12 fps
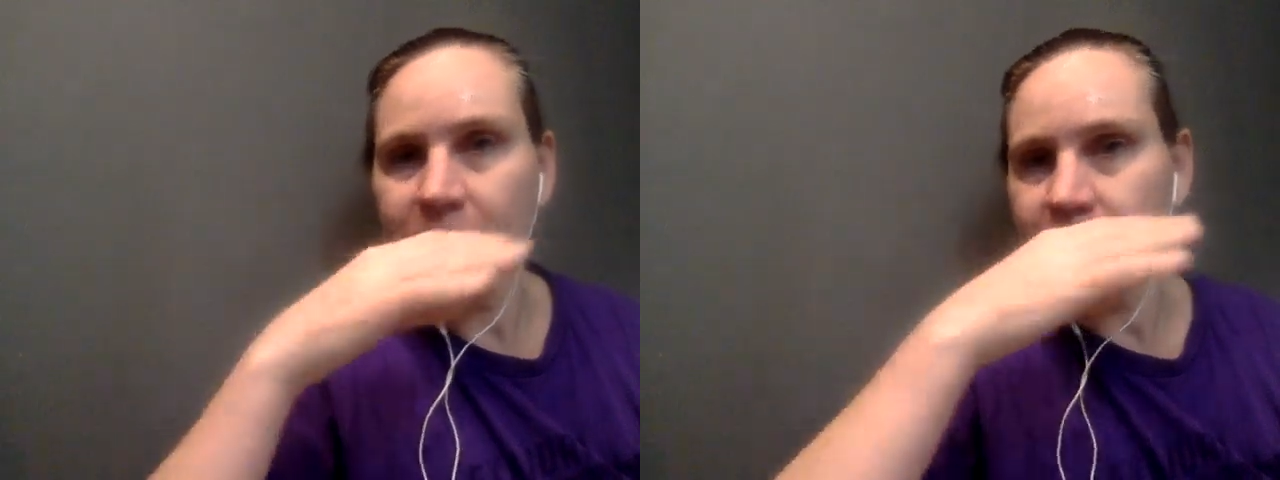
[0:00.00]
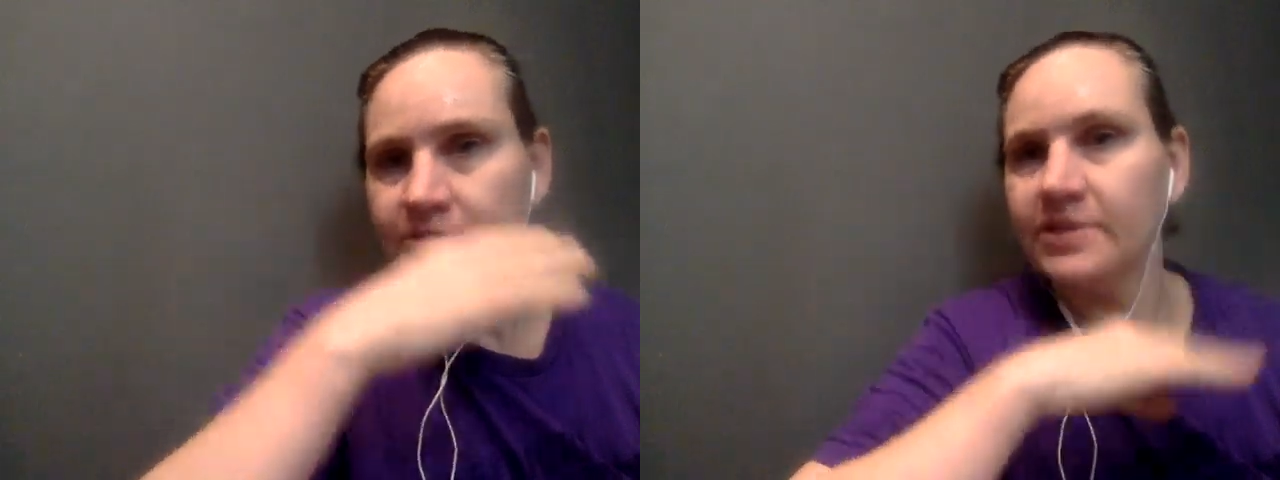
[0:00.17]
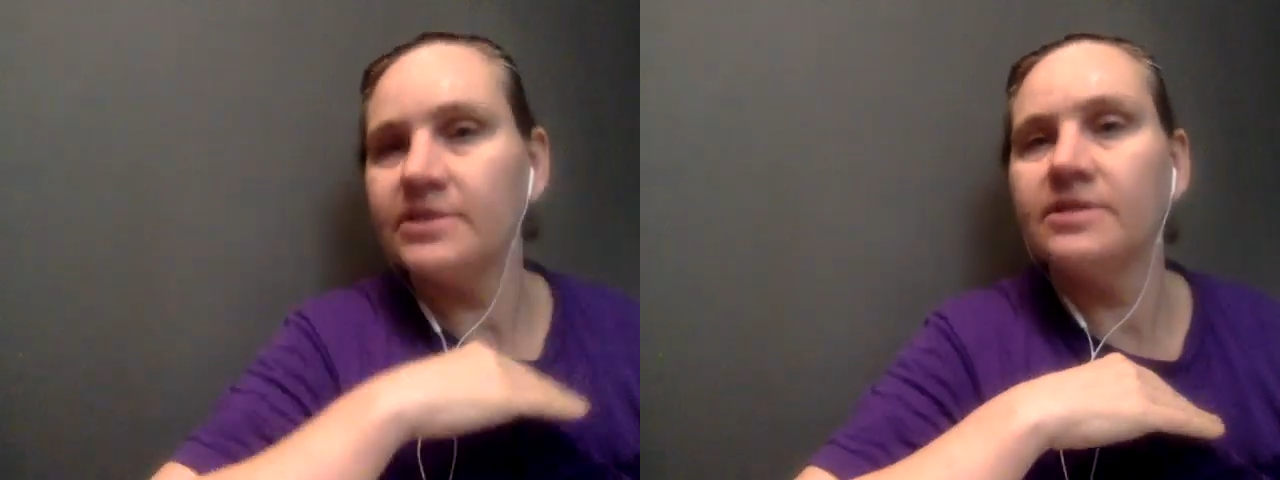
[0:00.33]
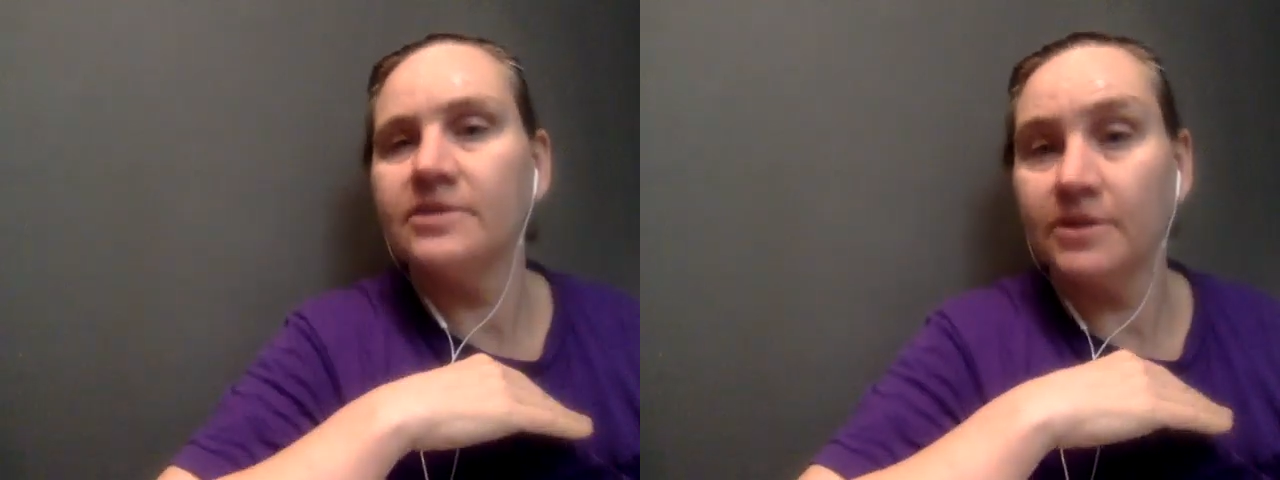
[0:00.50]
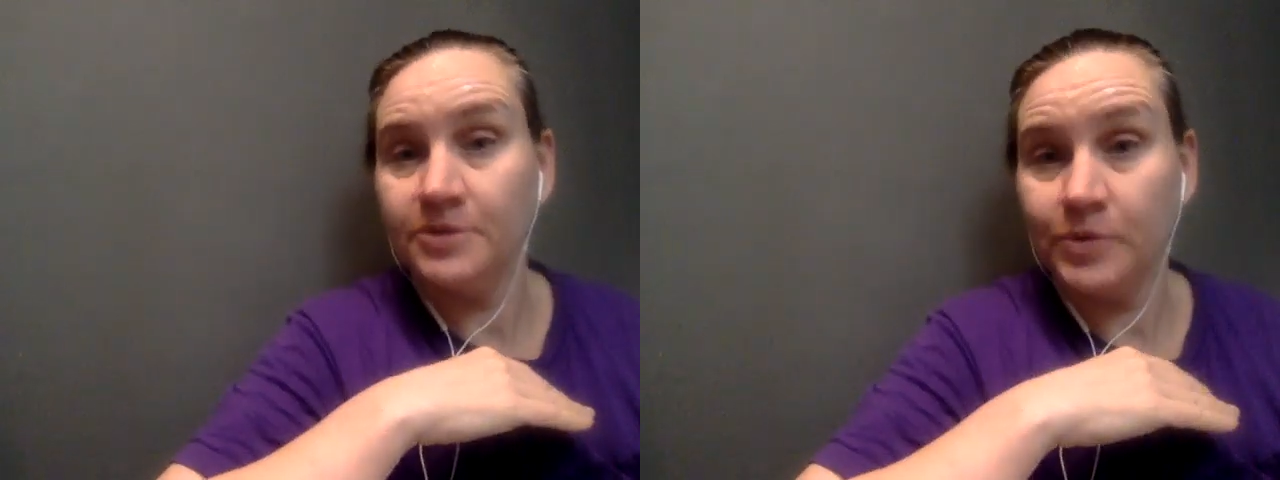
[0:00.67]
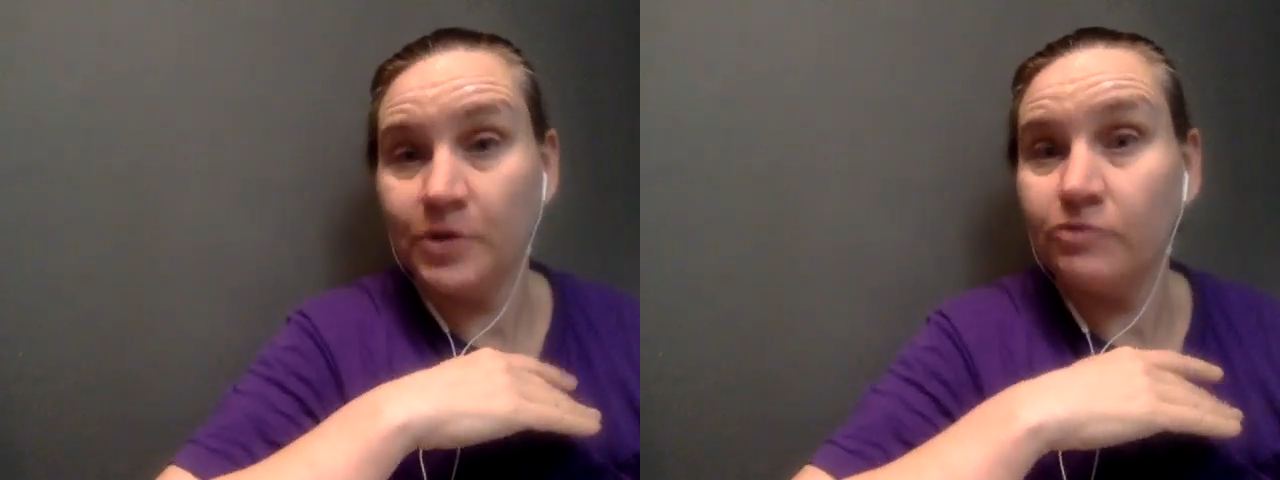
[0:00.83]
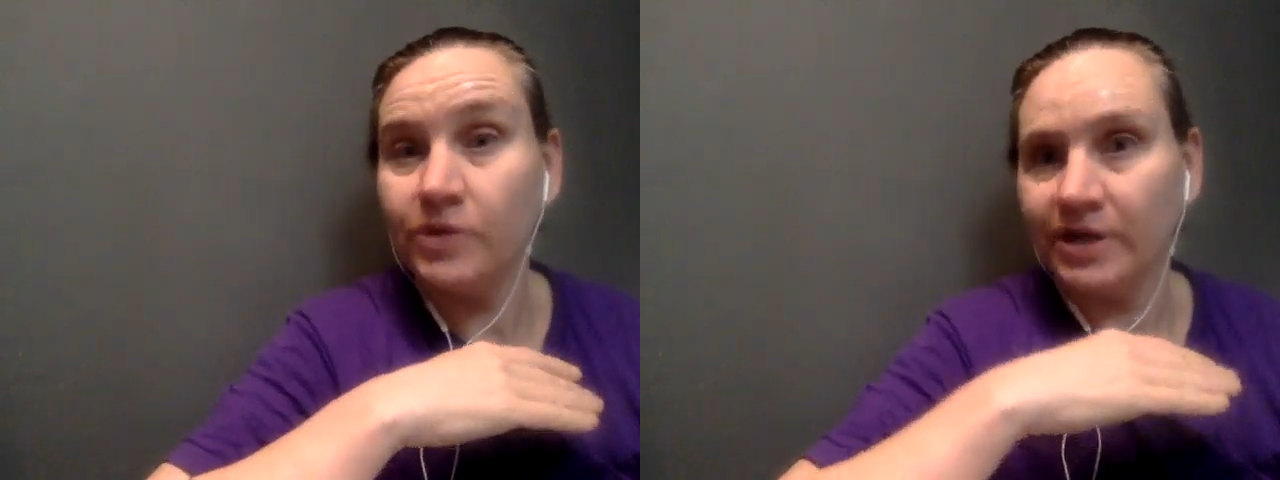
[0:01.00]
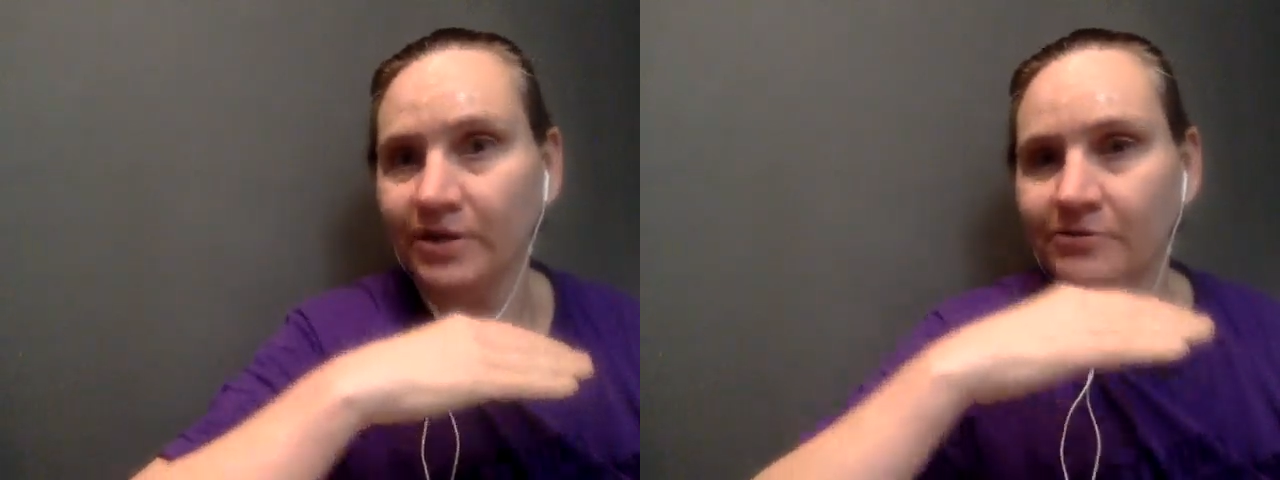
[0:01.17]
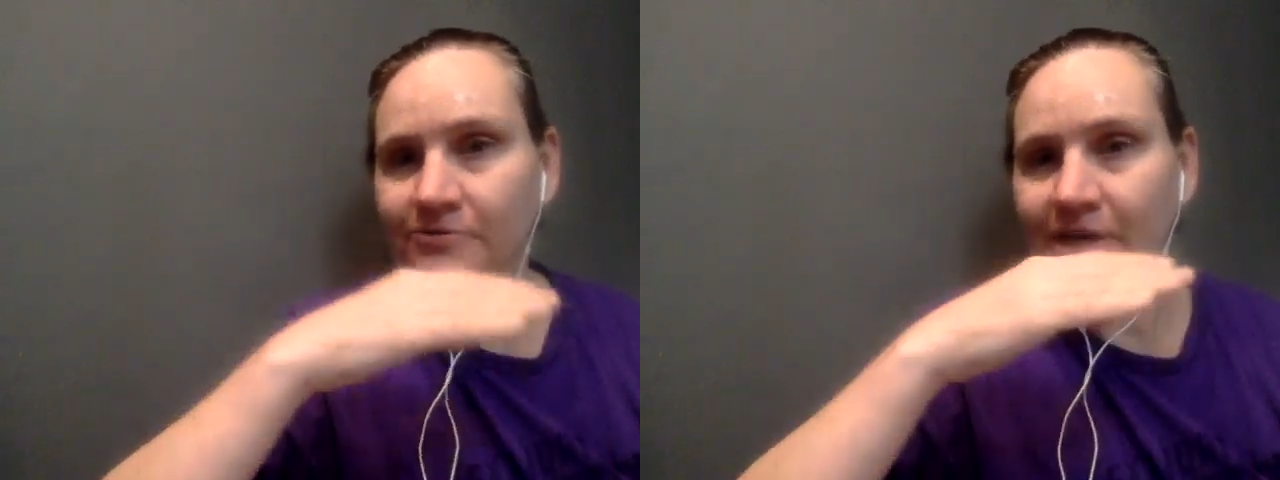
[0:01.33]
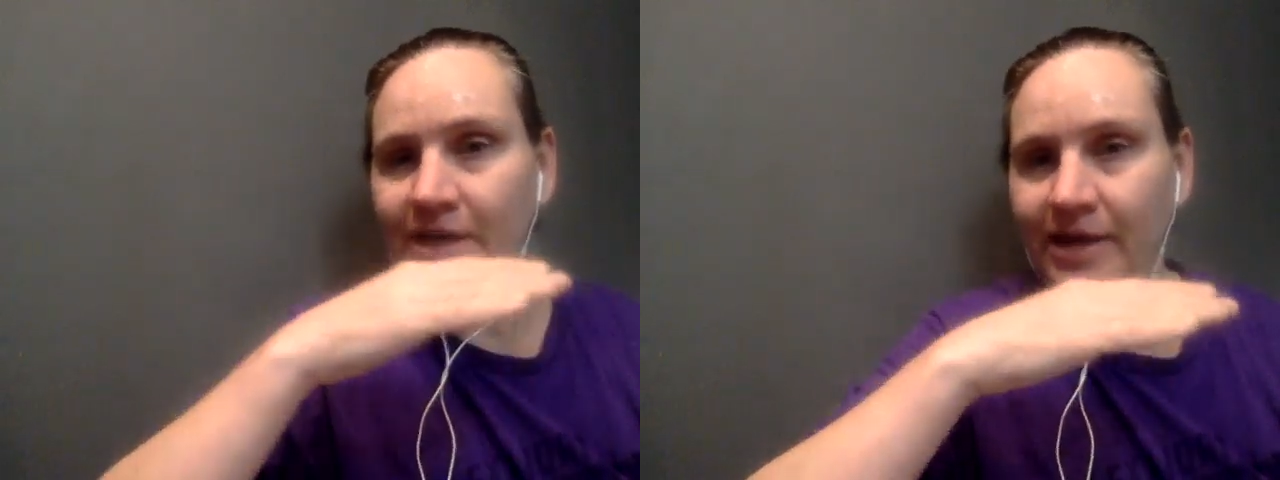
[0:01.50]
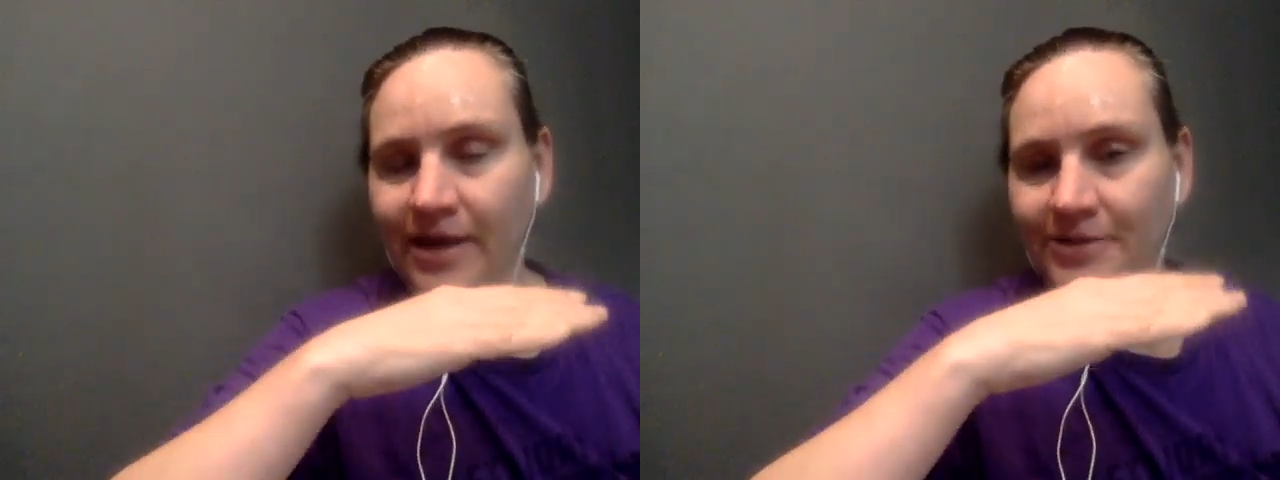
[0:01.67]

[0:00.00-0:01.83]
So this is also a wrinkle fighting